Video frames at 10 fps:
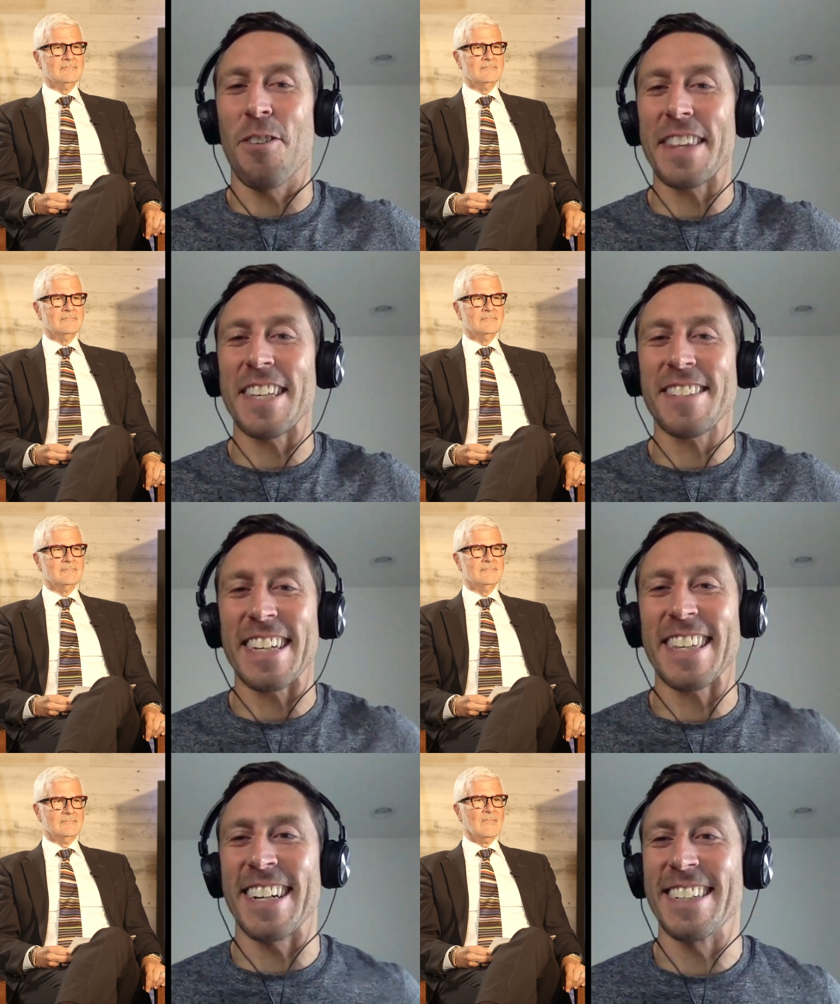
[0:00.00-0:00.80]
Speaker 1: to avoid this
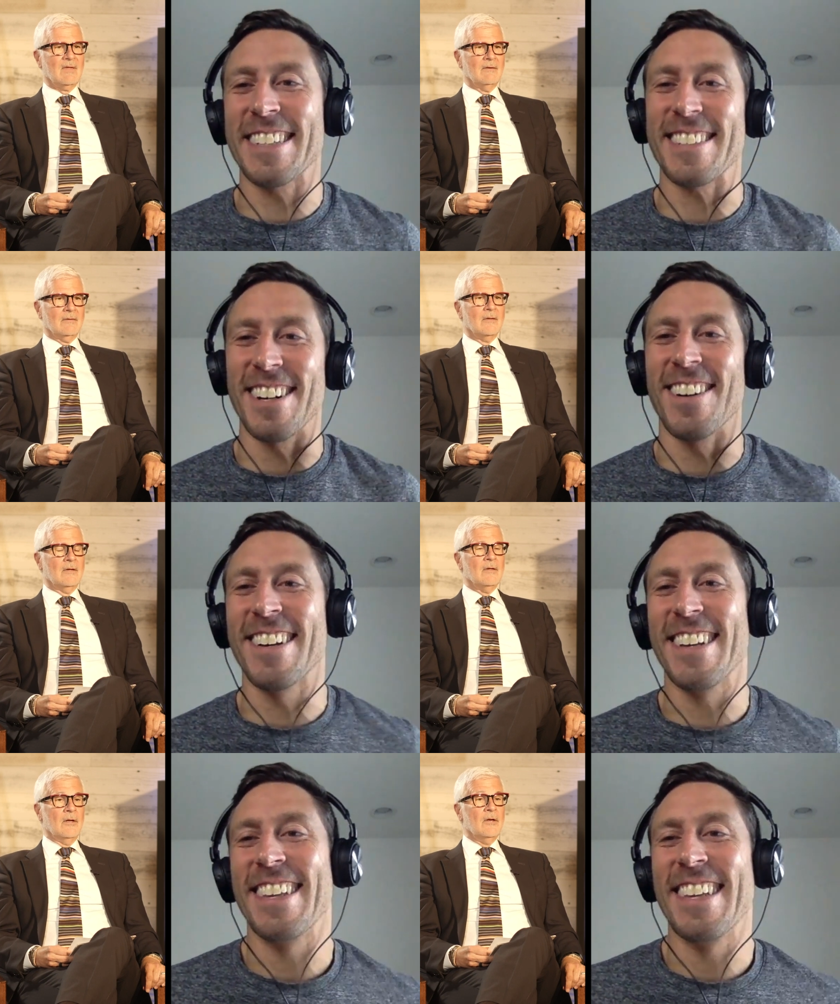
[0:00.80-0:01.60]
either so
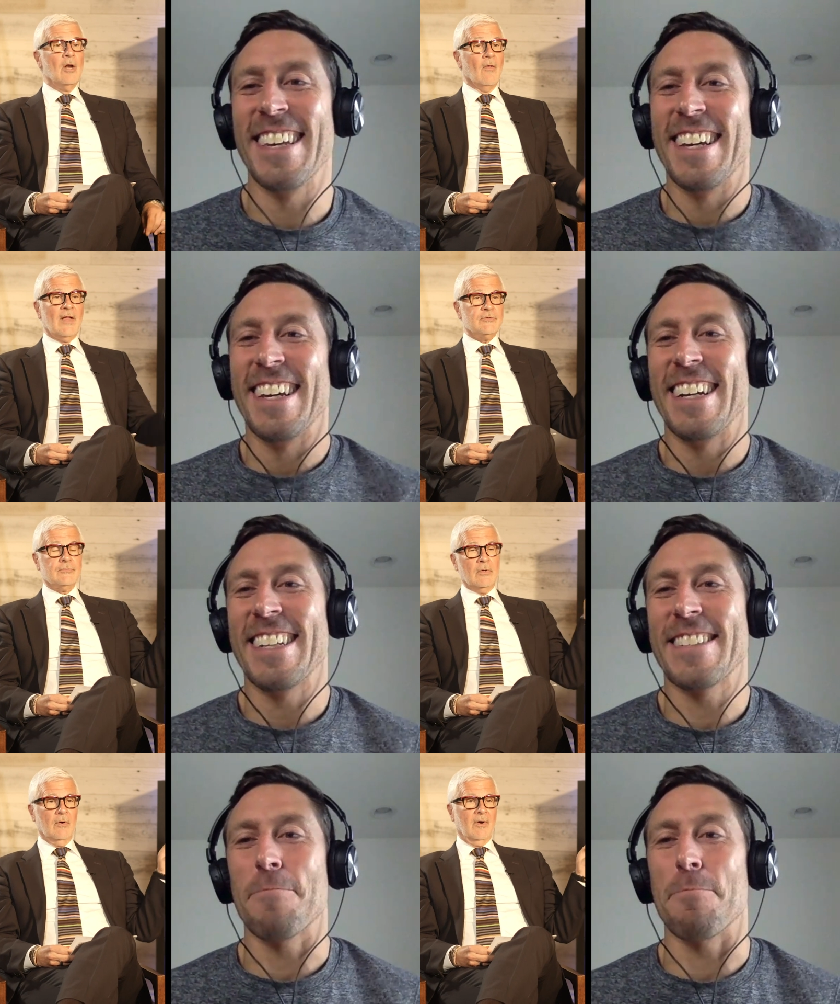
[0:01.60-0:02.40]
no,
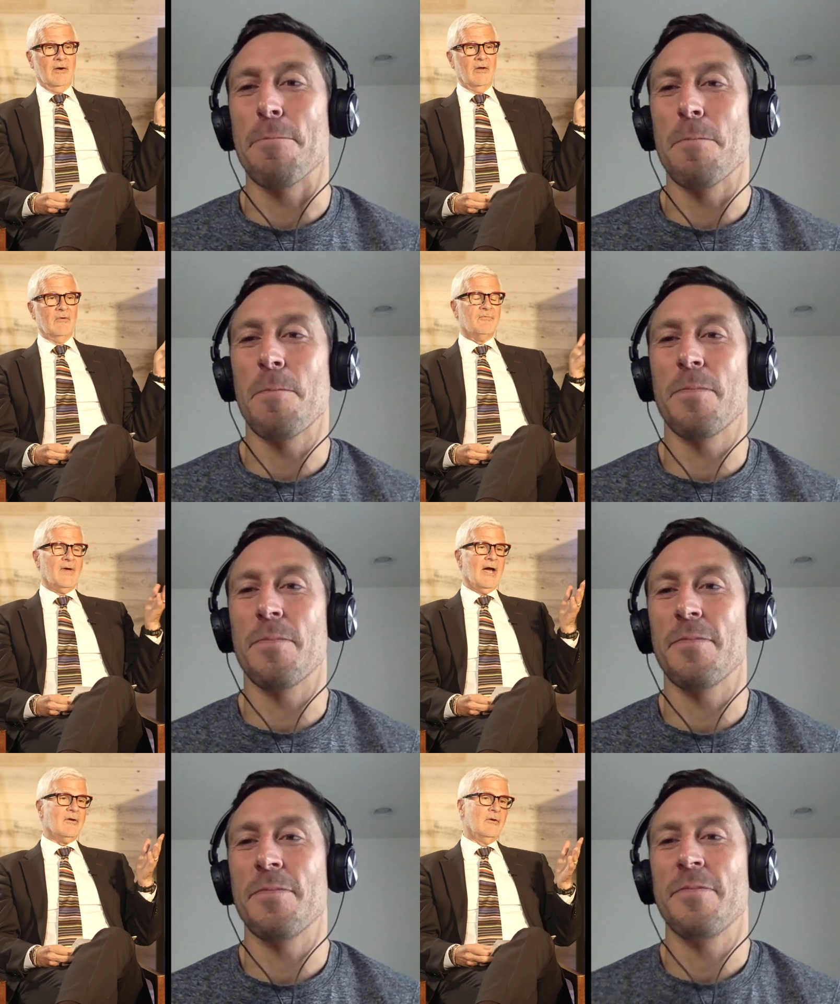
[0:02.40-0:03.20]
Speaker 2: that's true. And in
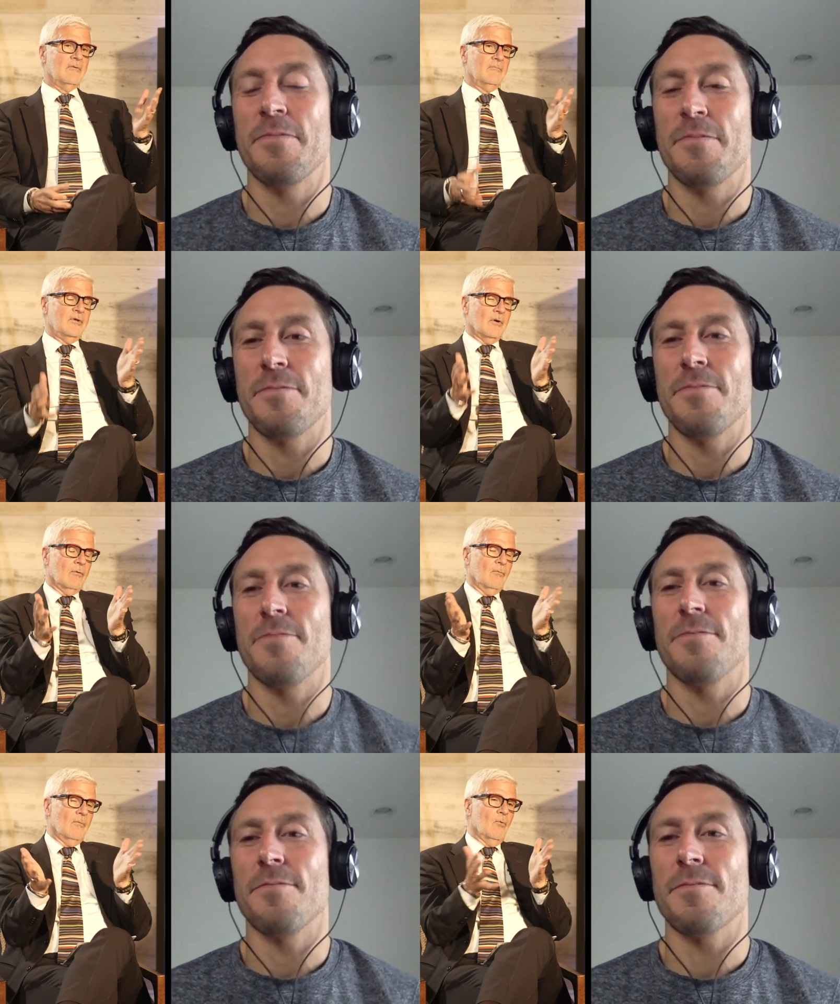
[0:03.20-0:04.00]
fact, you
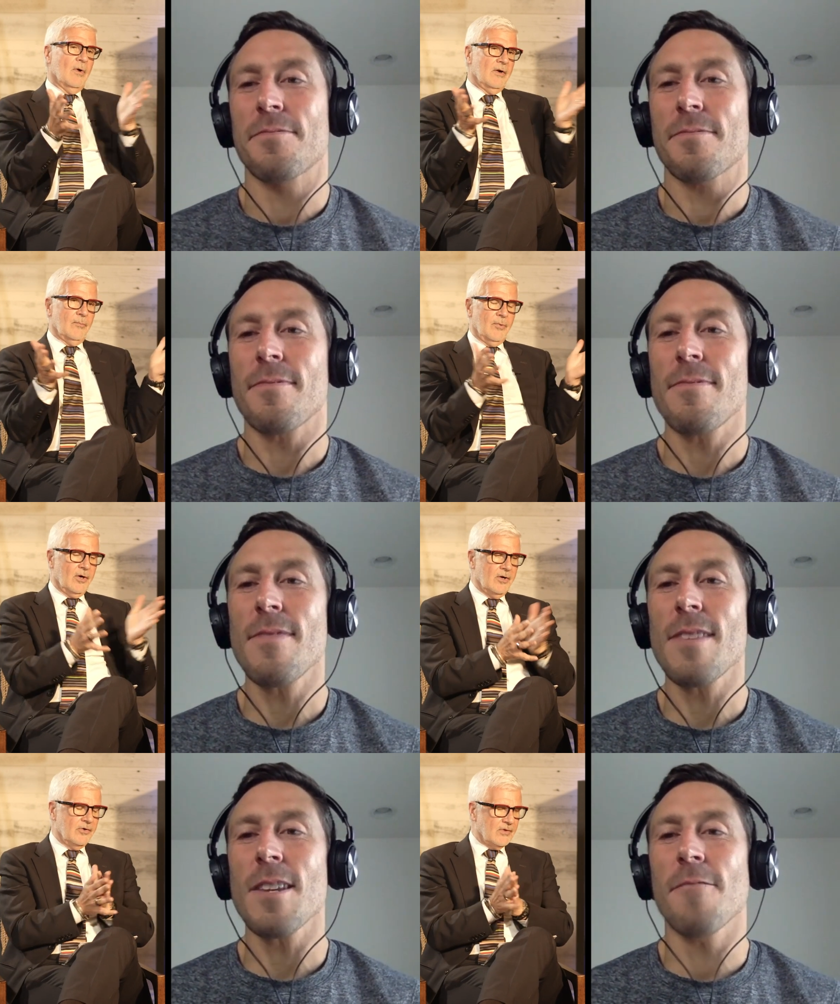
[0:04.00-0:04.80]
know, one of the
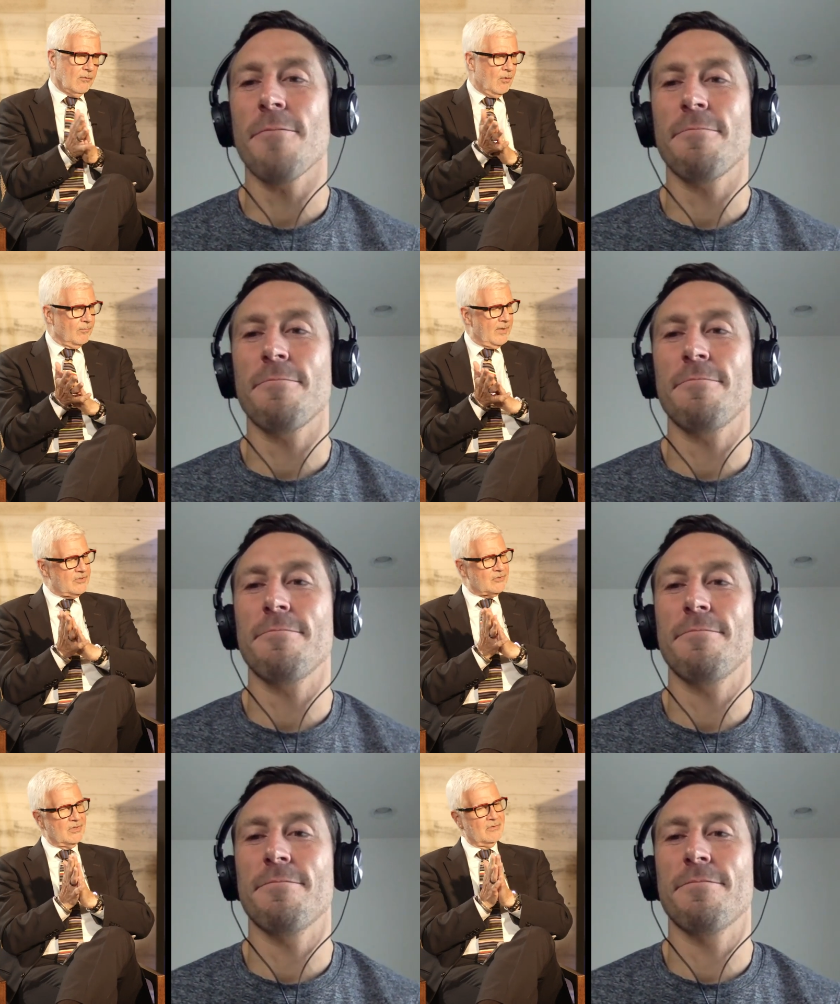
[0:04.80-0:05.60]
burgers I won't
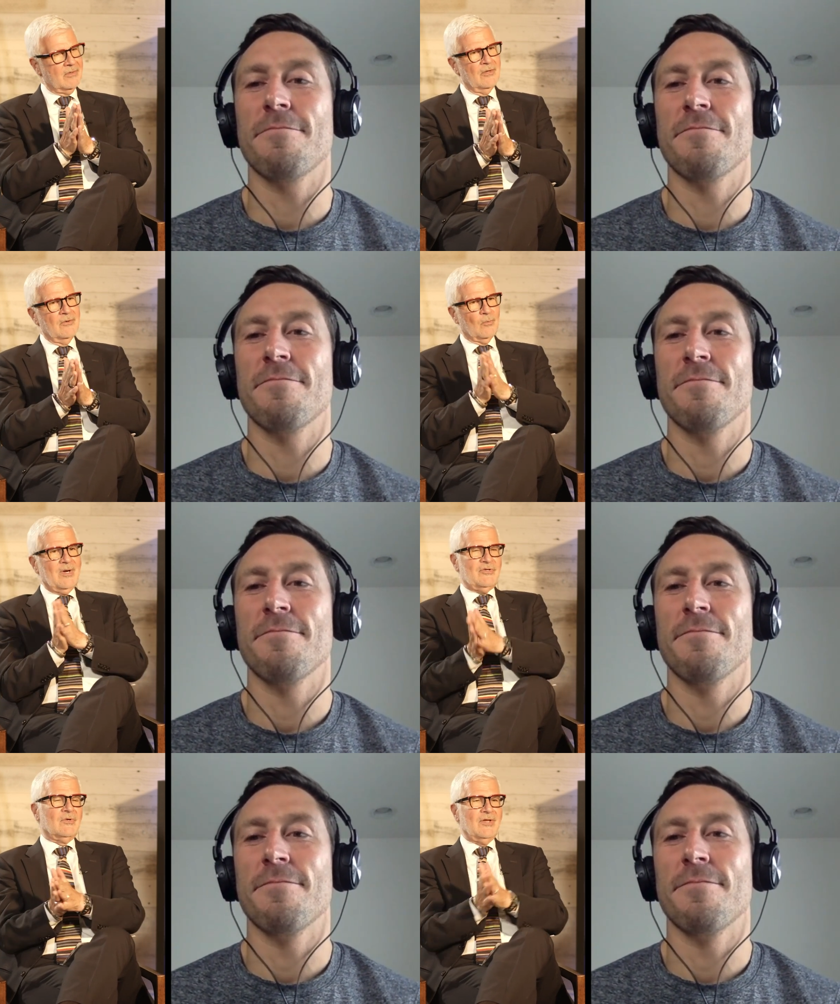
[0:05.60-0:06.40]
mention
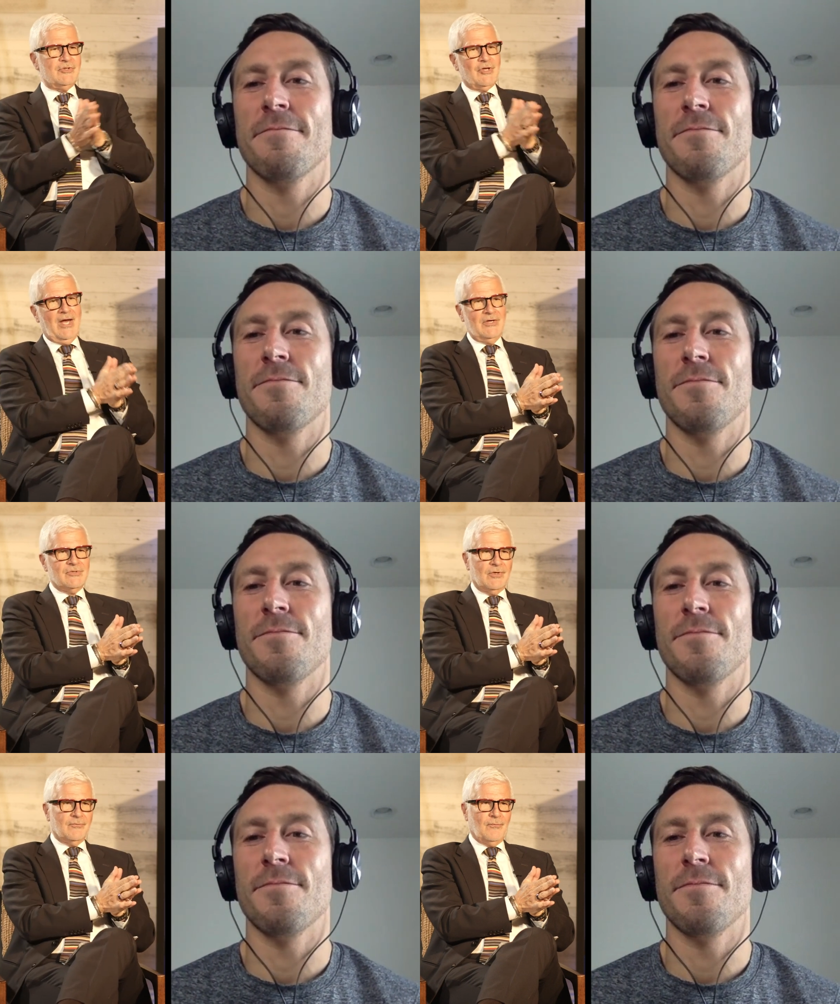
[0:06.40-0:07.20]
recently
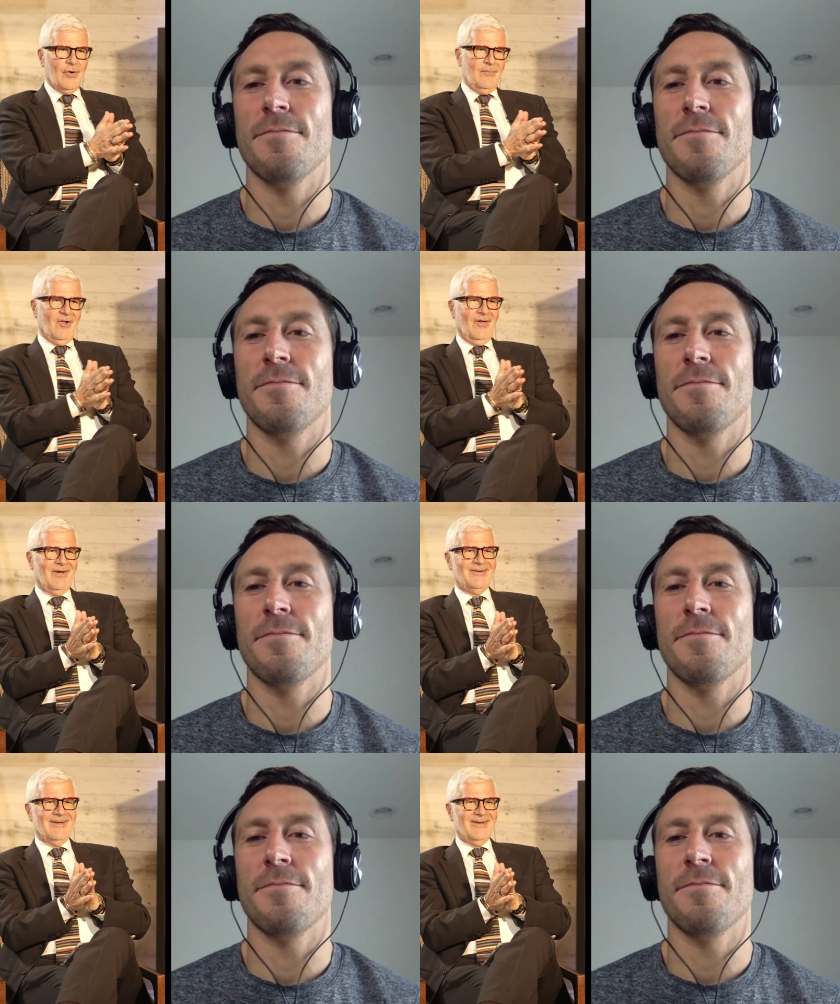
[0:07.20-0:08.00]
changed their formula